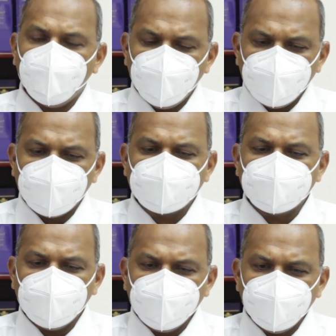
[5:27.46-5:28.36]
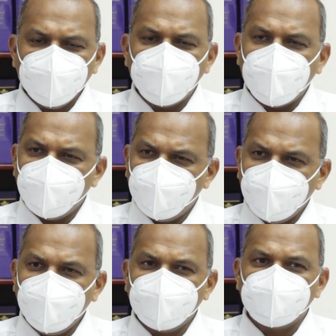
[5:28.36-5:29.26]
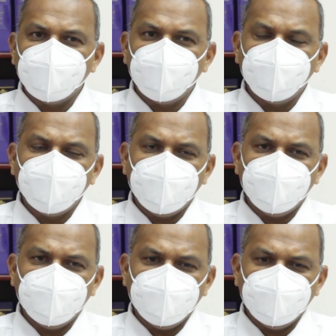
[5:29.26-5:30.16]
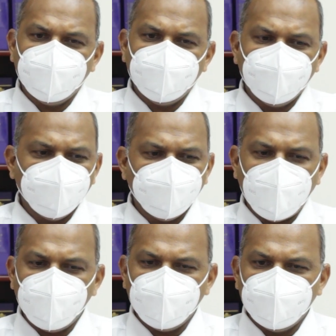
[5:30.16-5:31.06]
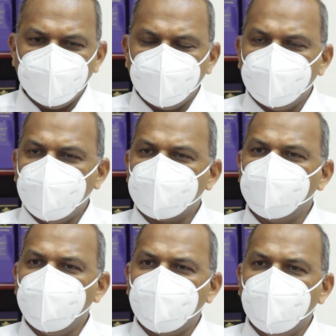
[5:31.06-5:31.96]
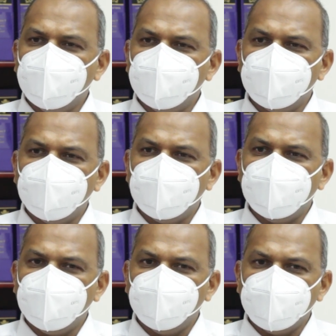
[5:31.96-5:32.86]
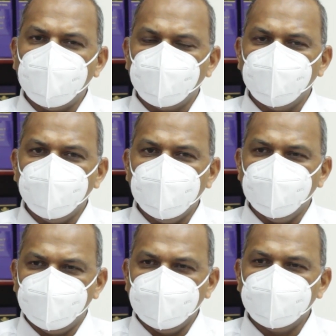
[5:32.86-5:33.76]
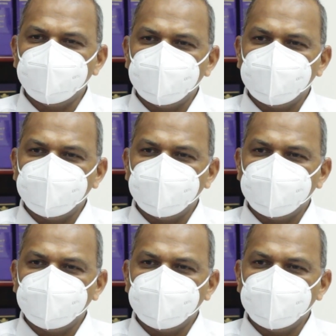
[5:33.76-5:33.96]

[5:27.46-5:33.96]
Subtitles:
We have extended it by a week, so we in by next weekend that should be lifted.